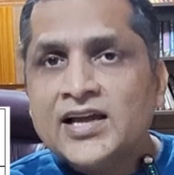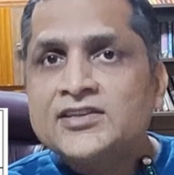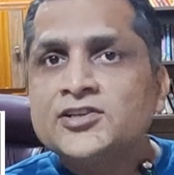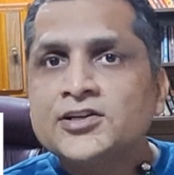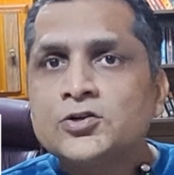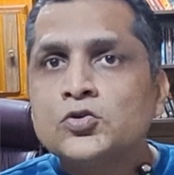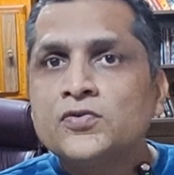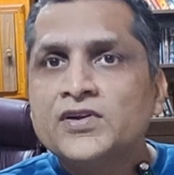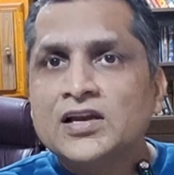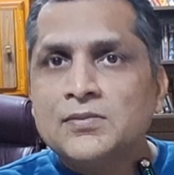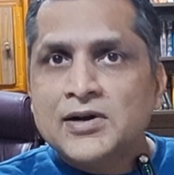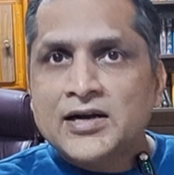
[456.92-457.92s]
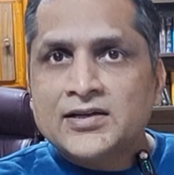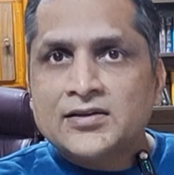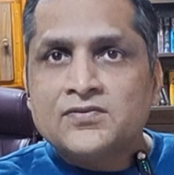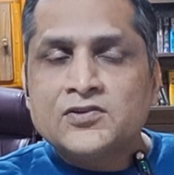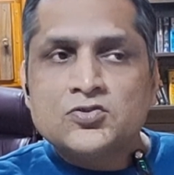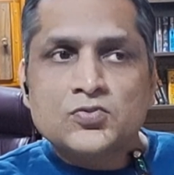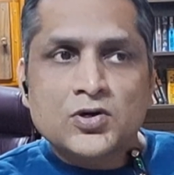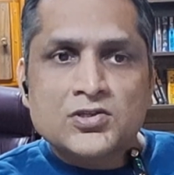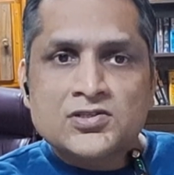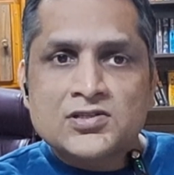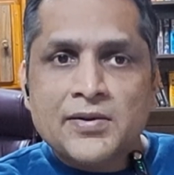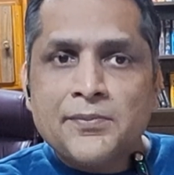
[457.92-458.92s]
electric two-wheeler market, which
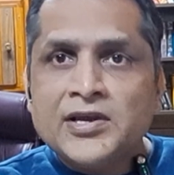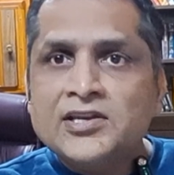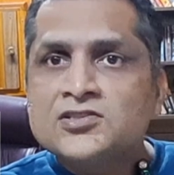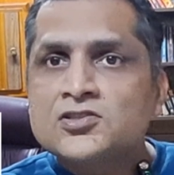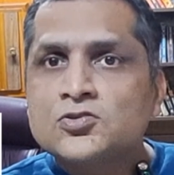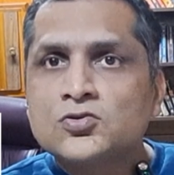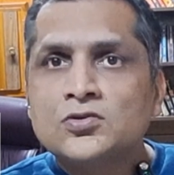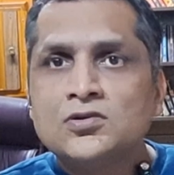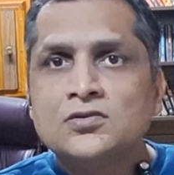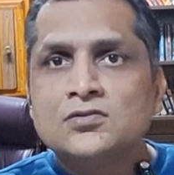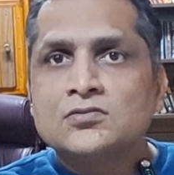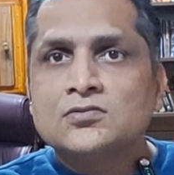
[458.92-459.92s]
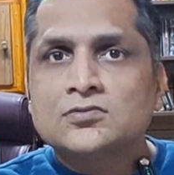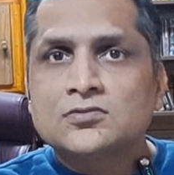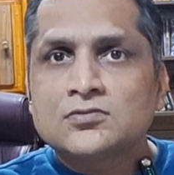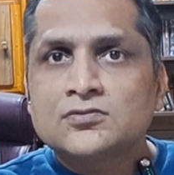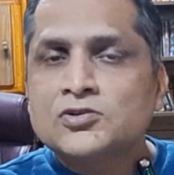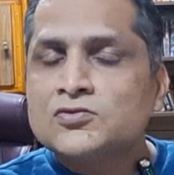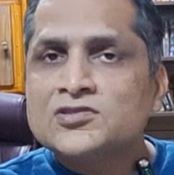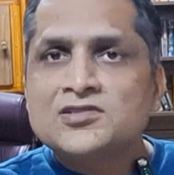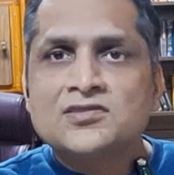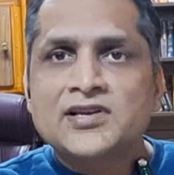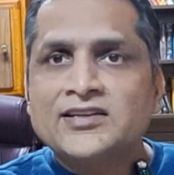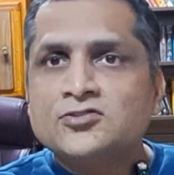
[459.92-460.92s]
was a minuscule, which
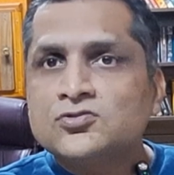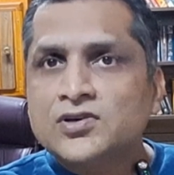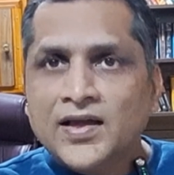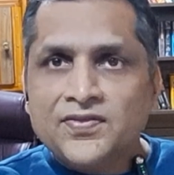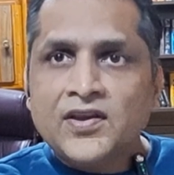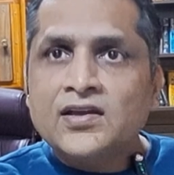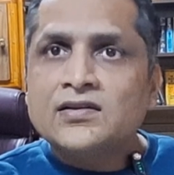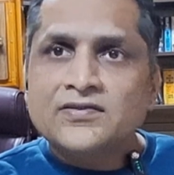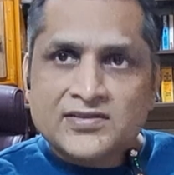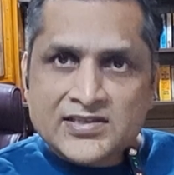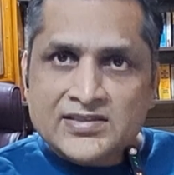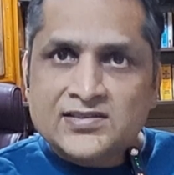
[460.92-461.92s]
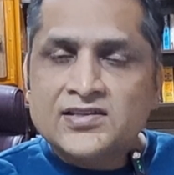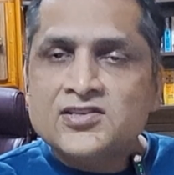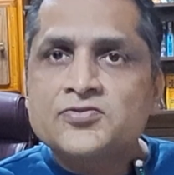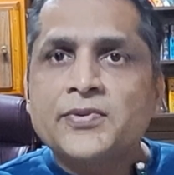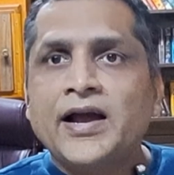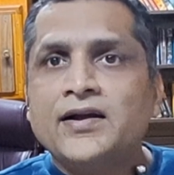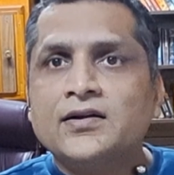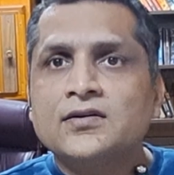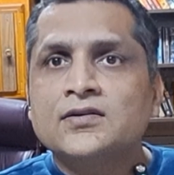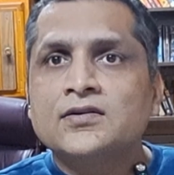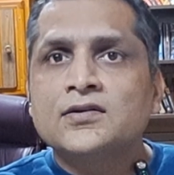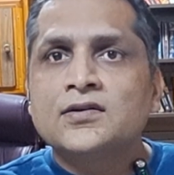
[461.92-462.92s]
was next to nothing 6 years back,
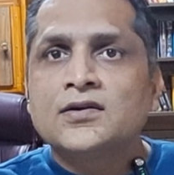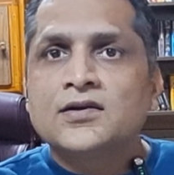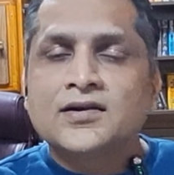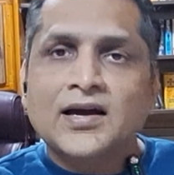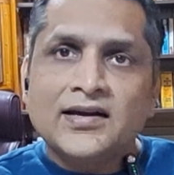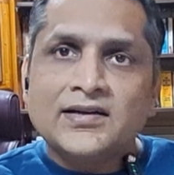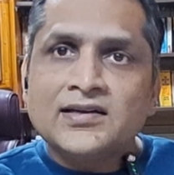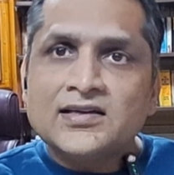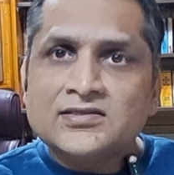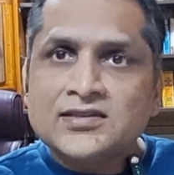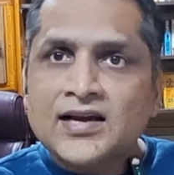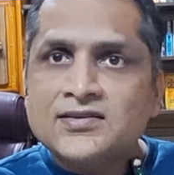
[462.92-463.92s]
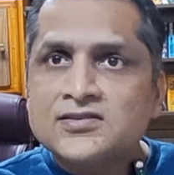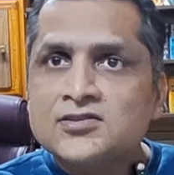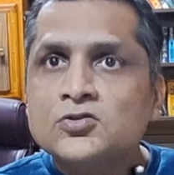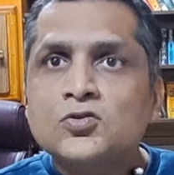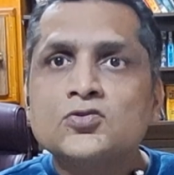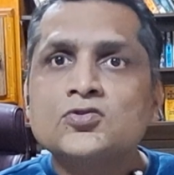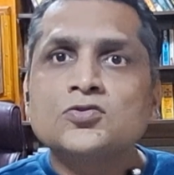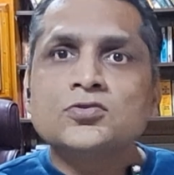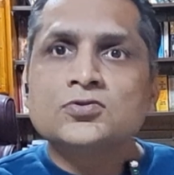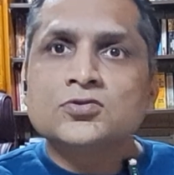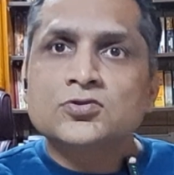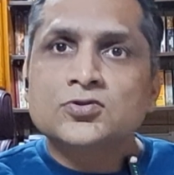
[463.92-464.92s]
currently stands at close
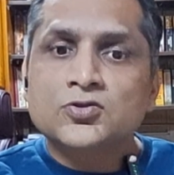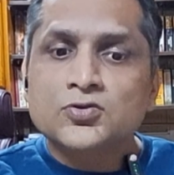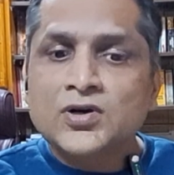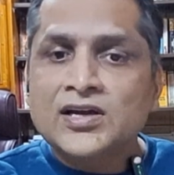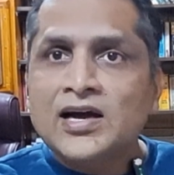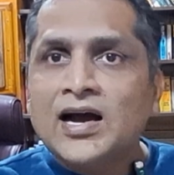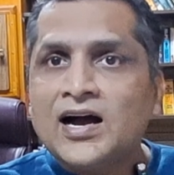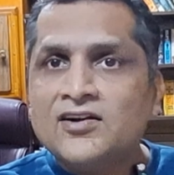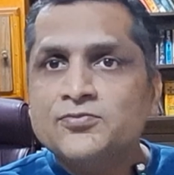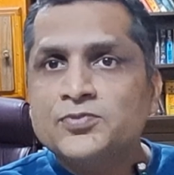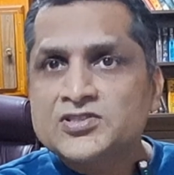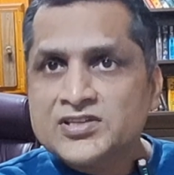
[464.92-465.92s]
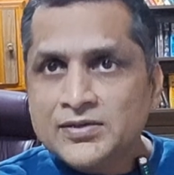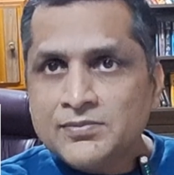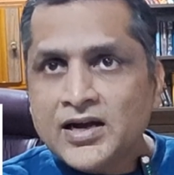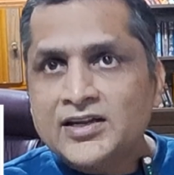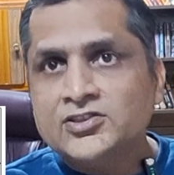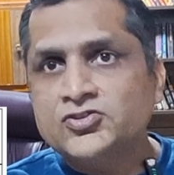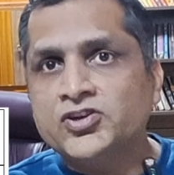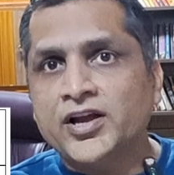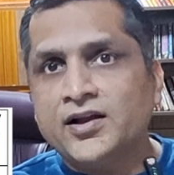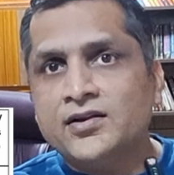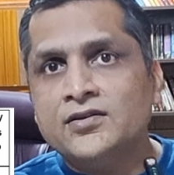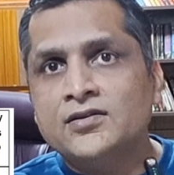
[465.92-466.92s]
to 2.5% market
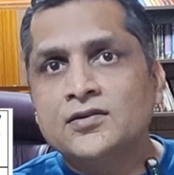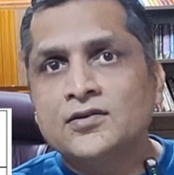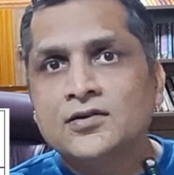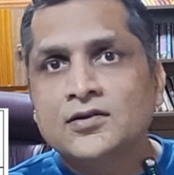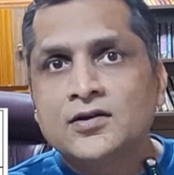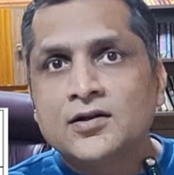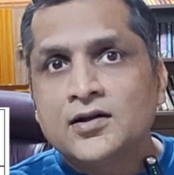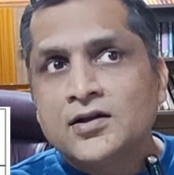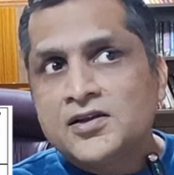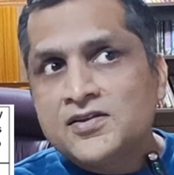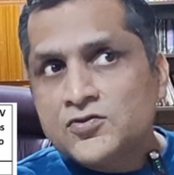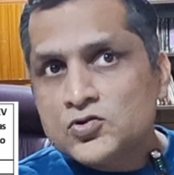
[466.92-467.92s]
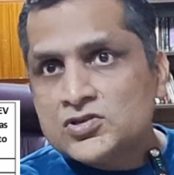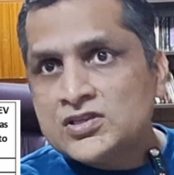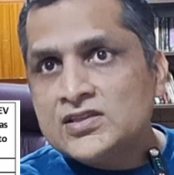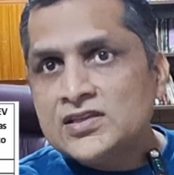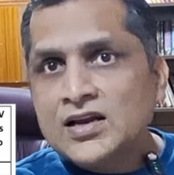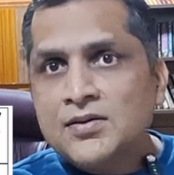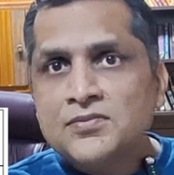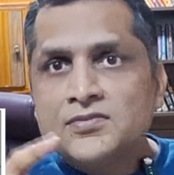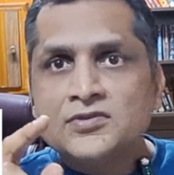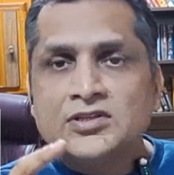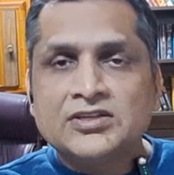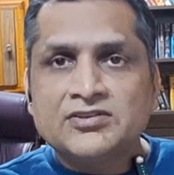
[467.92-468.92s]
share. If you see
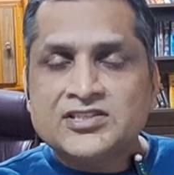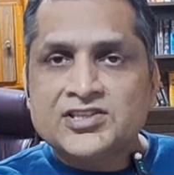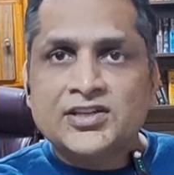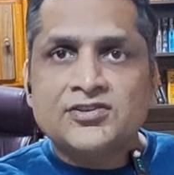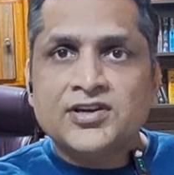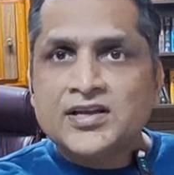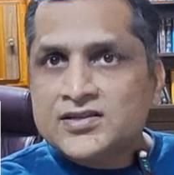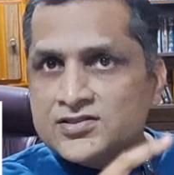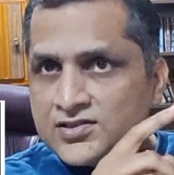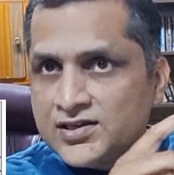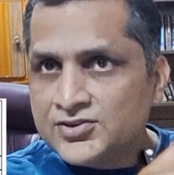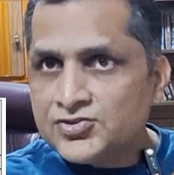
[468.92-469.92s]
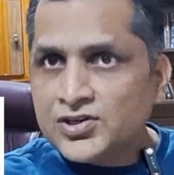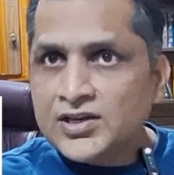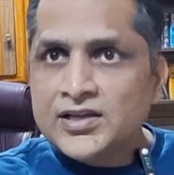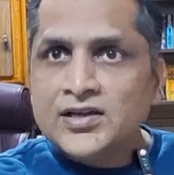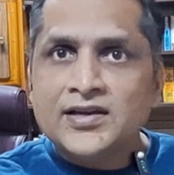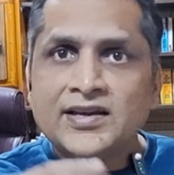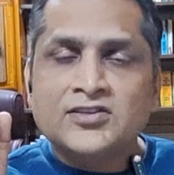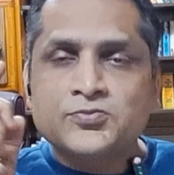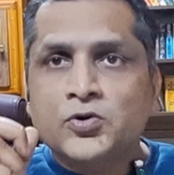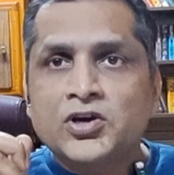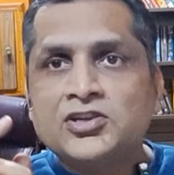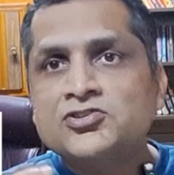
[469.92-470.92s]
the trajectory, it's literally an
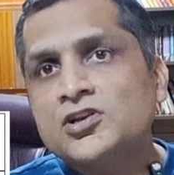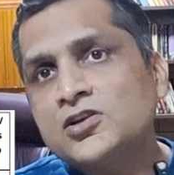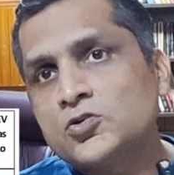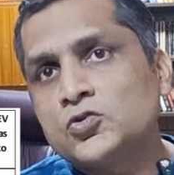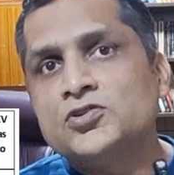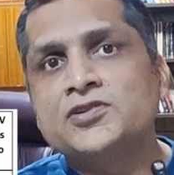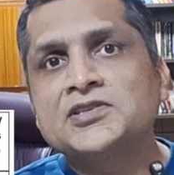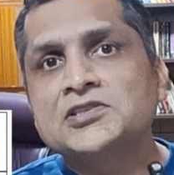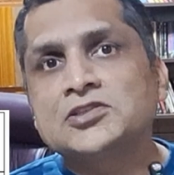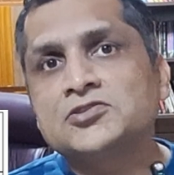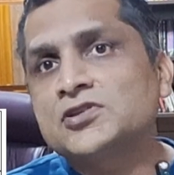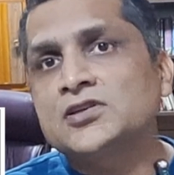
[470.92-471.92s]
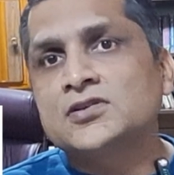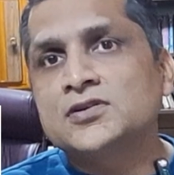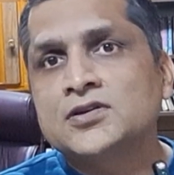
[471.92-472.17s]
exponential growth trajectory.